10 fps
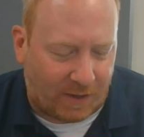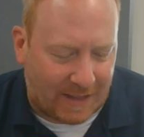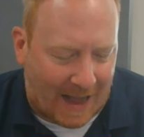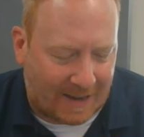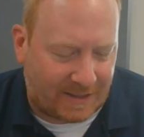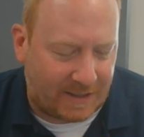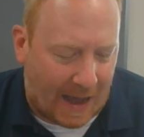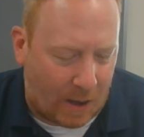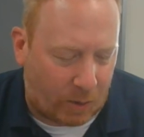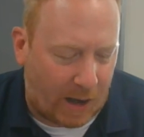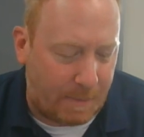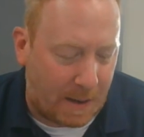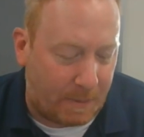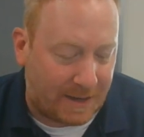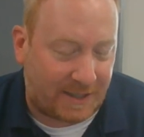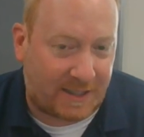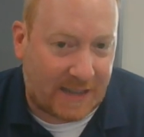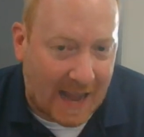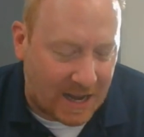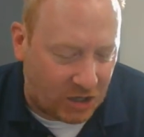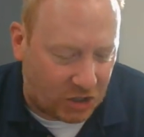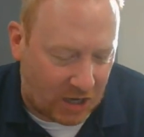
the last encounter had been but a stage